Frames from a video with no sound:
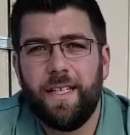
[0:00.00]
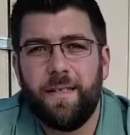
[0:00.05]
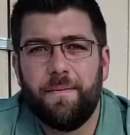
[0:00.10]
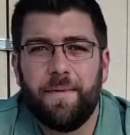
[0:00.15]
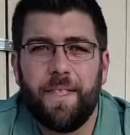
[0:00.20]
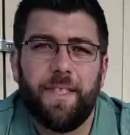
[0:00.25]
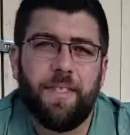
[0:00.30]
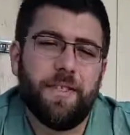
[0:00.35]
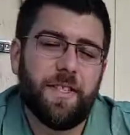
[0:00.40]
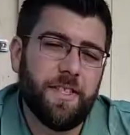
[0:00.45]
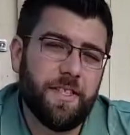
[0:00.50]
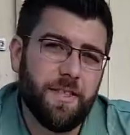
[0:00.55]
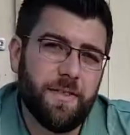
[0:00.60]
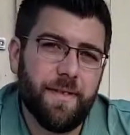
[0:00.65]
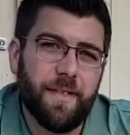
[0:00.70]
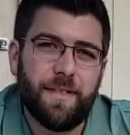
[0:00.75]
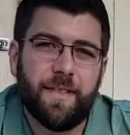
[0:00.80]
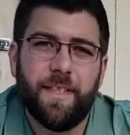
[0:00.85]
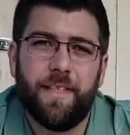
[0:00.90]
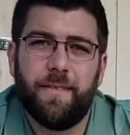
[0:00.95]
that you can do
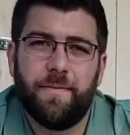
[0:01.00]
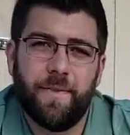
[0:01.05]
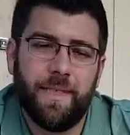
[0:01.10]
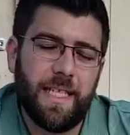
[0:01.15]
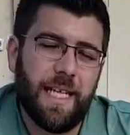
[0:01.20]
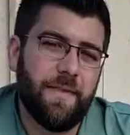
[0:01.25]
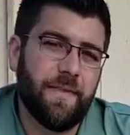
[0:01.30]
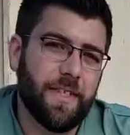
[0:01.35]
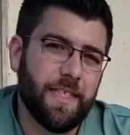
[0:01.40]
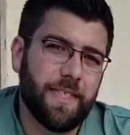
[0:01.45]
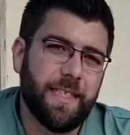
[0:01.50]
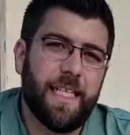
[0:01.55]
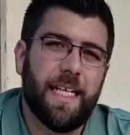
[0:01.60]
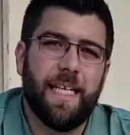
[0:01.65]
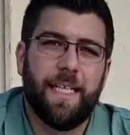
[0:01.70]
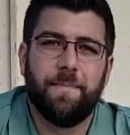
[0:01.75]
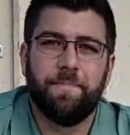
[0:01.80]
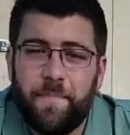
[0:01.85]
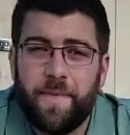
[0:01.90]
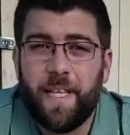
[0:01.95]
out there and really have a good
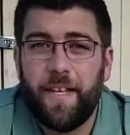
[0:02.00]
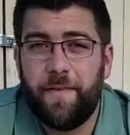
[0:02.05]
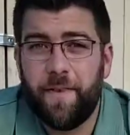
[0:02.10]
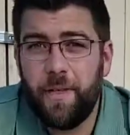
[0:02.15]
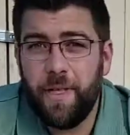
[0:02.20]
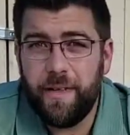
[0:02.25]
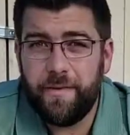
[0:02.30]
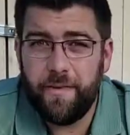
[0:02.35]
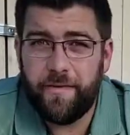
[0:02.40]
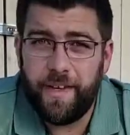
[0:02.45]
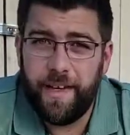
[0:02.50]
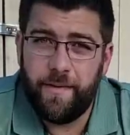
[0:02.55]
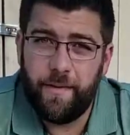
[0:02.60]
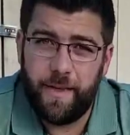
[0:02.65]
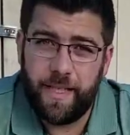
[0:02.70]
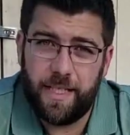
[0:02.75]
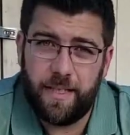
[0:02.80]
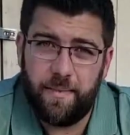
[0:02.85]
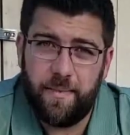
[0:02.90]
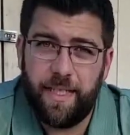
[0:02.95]
time. If you have a favorite
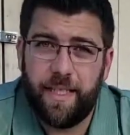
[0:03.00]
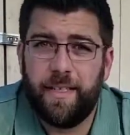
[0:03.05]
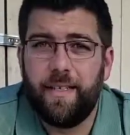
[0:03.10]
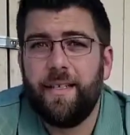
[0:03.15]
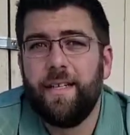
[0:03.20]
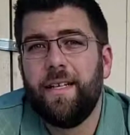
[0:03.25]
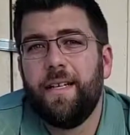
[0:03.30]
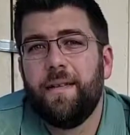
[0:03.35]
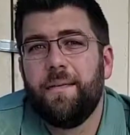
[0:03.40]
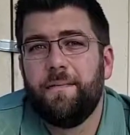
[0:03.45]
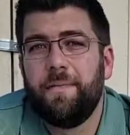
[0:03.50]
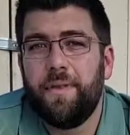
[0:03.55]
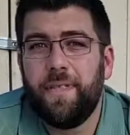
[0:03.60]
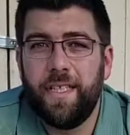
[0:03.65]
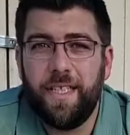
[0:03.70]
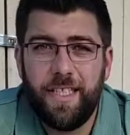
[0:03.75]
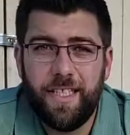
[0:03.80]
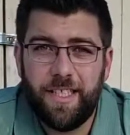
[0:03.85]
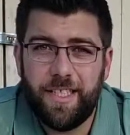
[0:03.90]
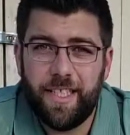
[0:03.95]
recipe,
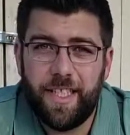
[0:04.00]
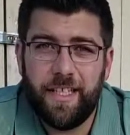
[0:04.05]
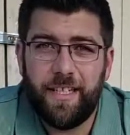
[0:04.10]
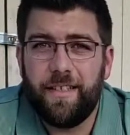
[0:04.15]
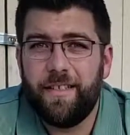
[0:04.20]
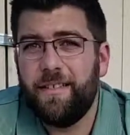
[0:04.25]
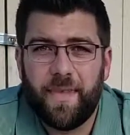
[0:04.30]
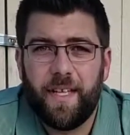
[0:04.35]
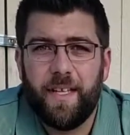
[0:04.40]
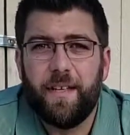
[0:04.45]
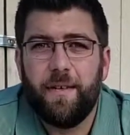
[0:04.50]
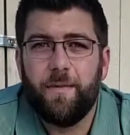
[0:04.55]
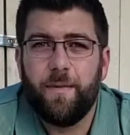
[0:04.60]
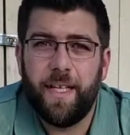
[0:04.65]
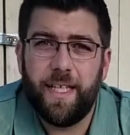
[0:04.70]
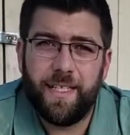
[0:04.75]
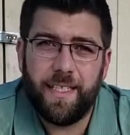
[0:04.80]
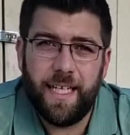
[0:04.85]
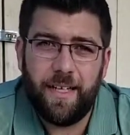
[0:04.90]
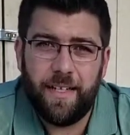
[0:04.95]
please share,
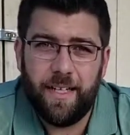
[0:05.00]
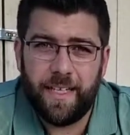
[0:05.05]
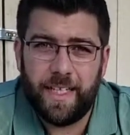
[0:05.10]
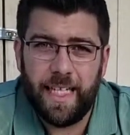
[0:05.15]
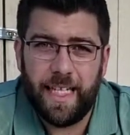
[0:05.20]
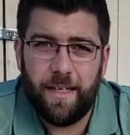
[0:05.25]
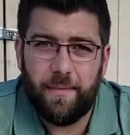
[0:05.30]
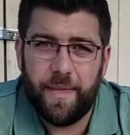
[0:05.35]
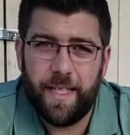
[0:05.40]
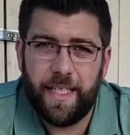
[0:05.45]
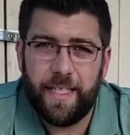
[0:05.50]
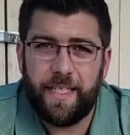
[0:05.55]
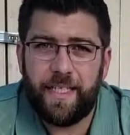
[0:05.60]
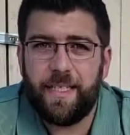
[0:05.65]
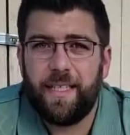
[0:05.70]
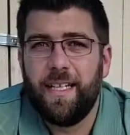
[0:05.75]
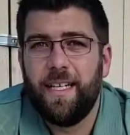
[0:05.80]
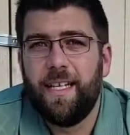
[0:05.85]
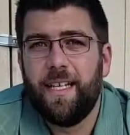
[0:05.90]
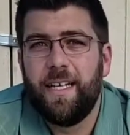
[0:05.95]
write it down in the
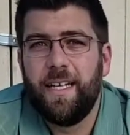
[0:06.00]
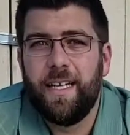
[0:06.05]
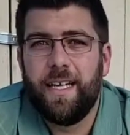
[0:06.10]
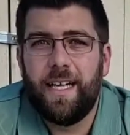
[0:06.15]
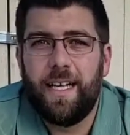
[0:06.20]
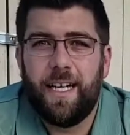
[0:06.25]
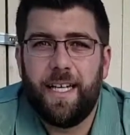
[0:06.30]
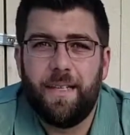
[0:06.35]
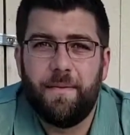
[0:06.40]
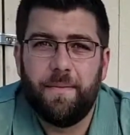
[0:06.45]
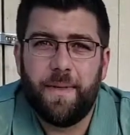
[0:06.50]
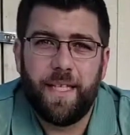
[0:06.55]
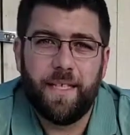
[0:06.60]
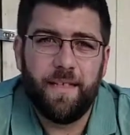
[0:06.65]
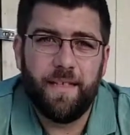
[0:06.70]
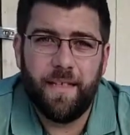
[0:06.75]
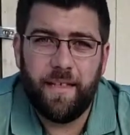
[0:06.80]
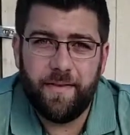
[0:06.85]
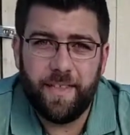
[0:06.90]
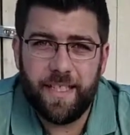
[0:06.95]
comments. I'd
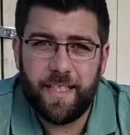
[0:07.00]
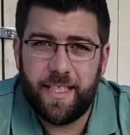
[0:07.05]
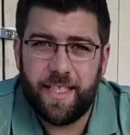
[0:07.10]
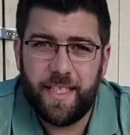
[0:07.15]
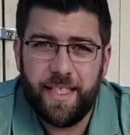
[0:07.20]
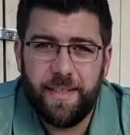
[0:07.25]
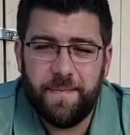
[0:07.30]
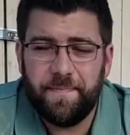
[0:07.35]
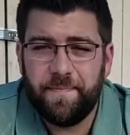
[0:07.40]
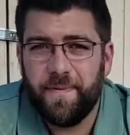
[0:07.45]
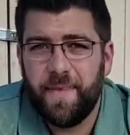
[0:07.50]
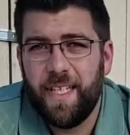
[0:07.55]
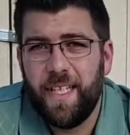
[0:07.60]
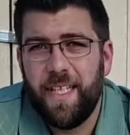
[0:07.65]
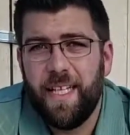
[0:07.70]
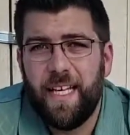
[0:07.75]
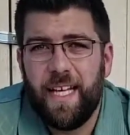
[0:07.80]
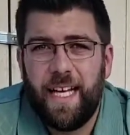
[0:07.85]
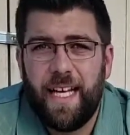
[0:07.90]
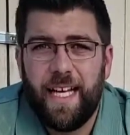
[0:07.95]
love to see it,
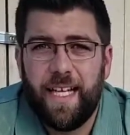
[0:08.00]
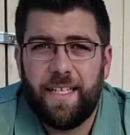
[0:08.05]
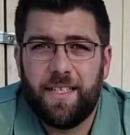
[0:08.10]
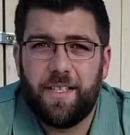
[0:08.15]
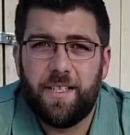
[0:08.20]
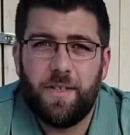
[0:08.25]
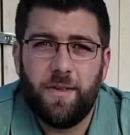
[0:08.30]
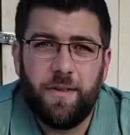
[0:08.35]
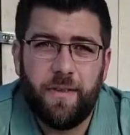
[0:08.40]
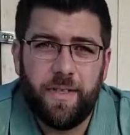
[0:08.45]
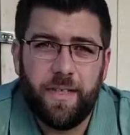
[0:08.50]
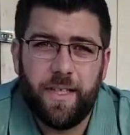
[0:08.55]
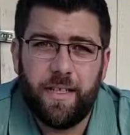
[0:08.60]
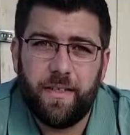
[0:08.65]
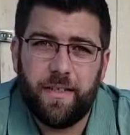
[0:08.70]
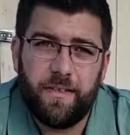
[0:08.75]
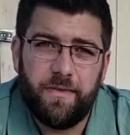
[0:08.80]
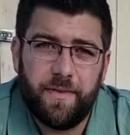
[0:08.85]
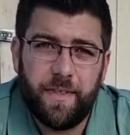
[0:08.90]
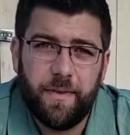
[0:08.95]
and so would our
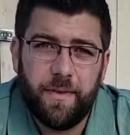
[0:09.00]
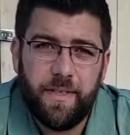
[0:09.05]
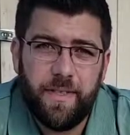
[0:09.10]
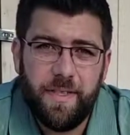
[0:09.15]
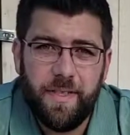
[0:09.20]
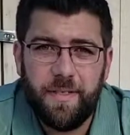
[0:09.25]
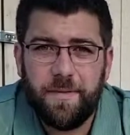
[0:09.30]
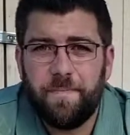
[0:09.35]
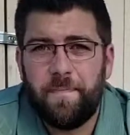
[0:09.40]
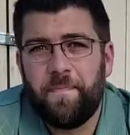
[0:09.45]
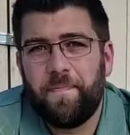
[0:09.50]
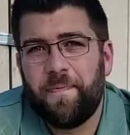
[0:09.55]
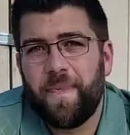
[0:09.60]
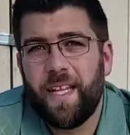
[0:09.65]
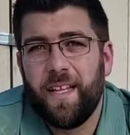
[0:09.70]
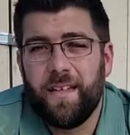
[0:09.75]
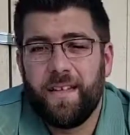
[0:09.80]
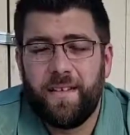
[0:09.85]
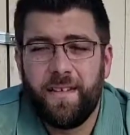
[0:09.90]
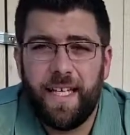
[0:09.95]
other viewers.
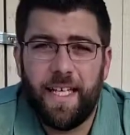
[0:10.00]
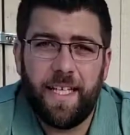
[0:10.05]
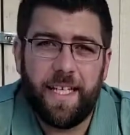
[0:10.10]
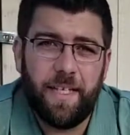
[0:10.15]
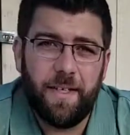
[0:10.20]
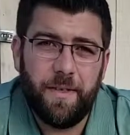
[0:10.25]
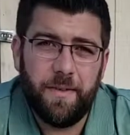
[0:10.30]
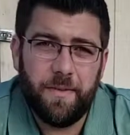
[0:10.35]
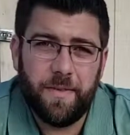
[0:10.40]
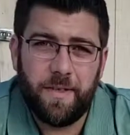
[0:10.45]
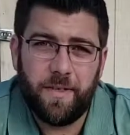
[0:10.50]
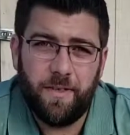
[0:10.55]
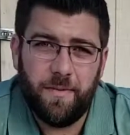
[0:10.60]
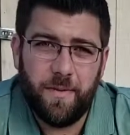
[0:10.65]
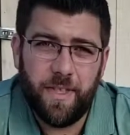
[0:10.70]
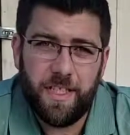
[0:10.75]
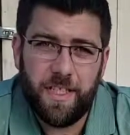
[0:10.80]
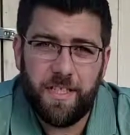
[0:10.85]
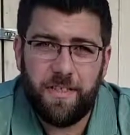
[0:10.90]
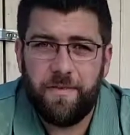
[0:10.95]
Thank you so
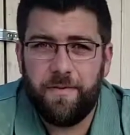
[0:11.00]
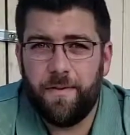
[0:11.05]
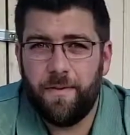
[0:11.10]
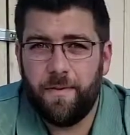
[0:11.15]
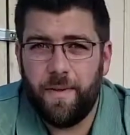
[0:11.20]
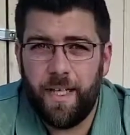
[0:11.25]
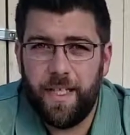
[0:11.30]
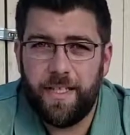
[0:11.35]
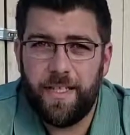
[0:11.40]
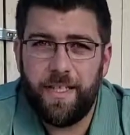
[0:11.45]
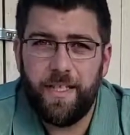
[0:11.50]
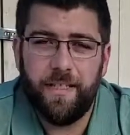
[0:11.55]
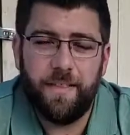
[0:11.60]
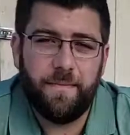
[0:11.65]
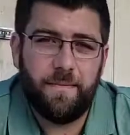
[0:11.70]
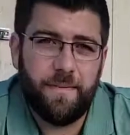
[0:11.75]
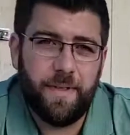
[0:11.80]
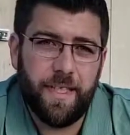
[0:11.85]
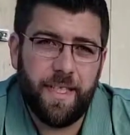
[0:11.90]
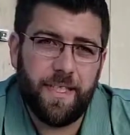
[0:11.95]
much for watching.
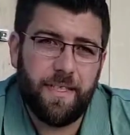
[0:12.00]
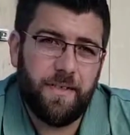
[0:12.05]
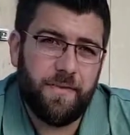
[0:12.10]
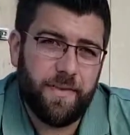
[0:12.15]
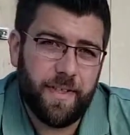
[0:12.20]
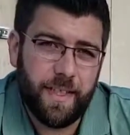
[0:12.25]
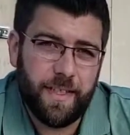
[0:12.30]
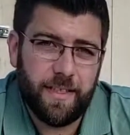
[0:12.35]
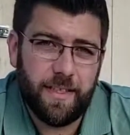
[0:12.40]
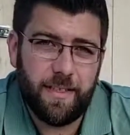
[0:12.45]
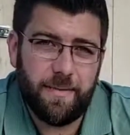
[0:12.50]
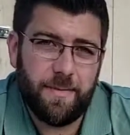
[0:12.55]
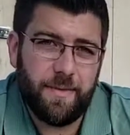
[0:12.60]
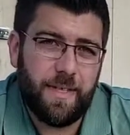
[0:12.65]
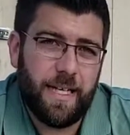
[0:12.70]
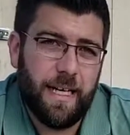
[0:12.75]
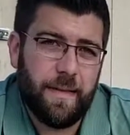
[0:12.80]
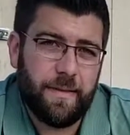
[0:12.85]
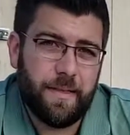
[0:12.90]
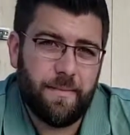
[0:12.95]
Please don't forget to
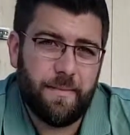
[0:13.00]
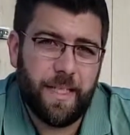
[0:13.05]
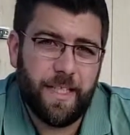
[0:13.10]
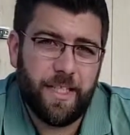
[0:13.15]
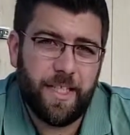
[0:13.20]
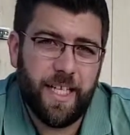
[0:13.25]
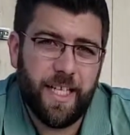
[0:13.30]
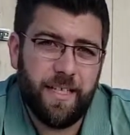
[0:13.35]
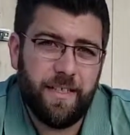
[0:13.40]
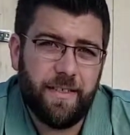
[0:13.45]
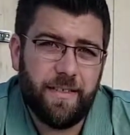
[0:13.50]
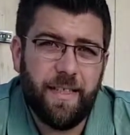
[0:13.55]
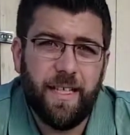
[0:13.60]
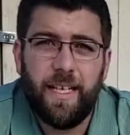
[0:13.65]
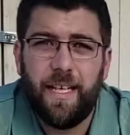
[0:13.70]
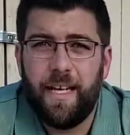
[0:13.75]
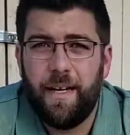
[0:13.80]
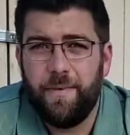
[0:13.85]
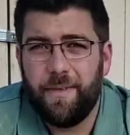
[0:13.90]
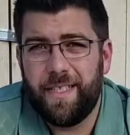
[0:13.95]
subscribe to my channel,
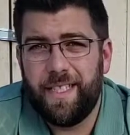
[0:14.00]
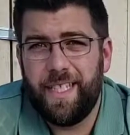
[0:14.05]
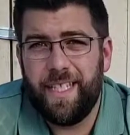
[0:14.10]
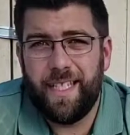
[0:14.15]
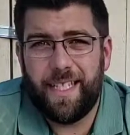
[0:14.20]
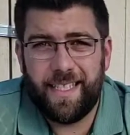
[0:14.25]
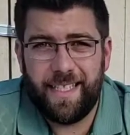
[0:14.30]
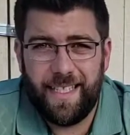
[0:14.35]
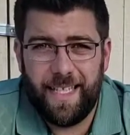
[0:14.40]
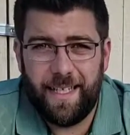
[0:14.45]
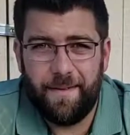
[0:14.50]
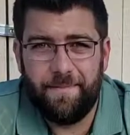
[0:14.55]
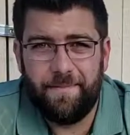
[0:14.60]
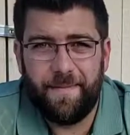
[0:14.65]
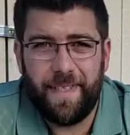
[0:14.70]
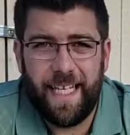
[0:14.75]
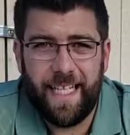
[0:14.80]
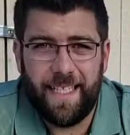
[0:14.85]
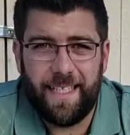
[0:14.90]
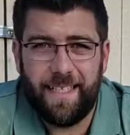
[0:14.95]
and we'll see you next time.
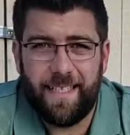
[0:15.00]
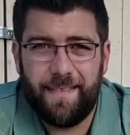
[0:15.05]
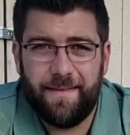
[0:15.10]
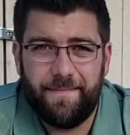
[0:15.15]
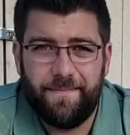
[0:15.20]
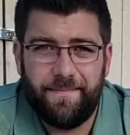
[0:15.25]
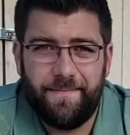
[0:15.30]
Thanks.